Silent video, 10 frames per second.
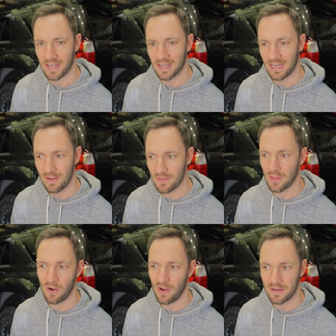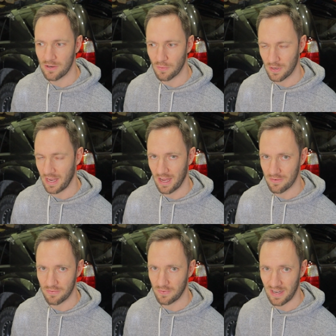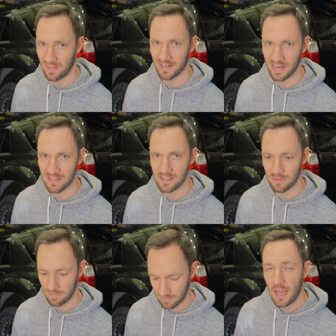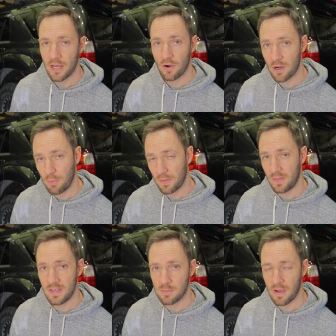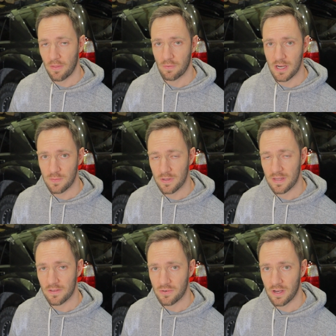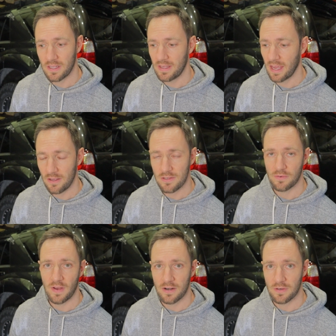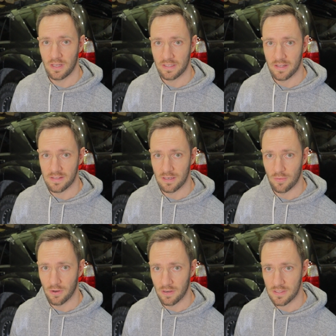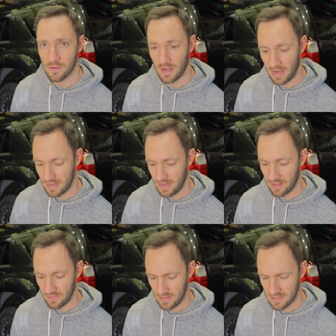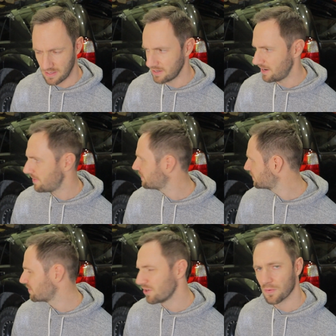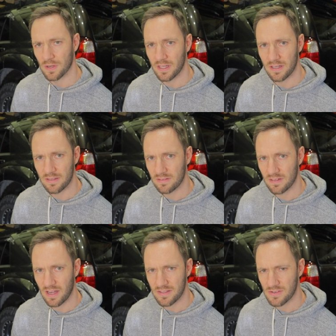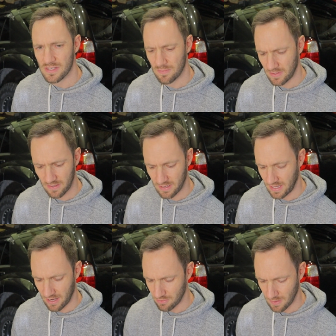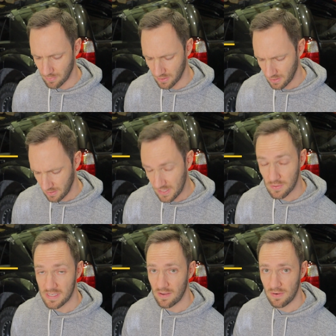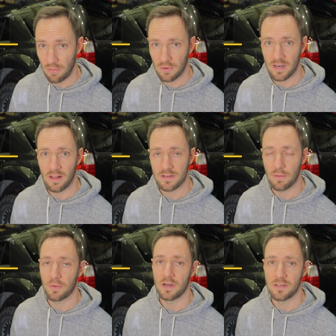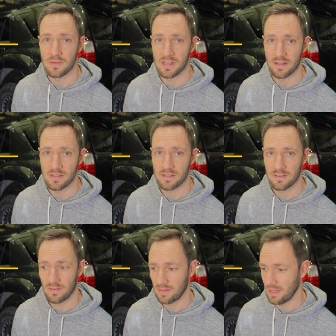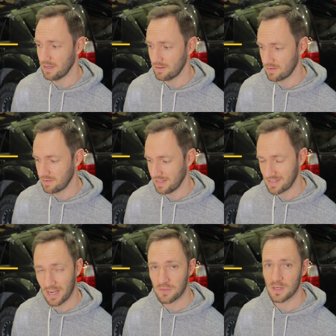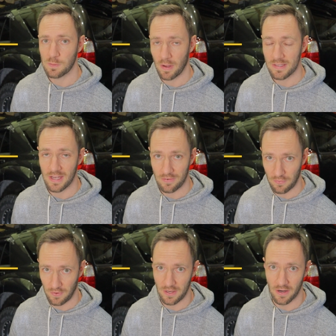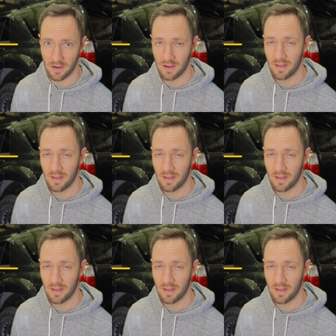again, even though I don't really have anything against them. In order to put these Method race wheels on the truck, you can't use your factory lug nuts anymore. So I had to get, I think they're Gorilla nuts or something, I can't remember. These are $73.32. That's an extra expense you have to figure,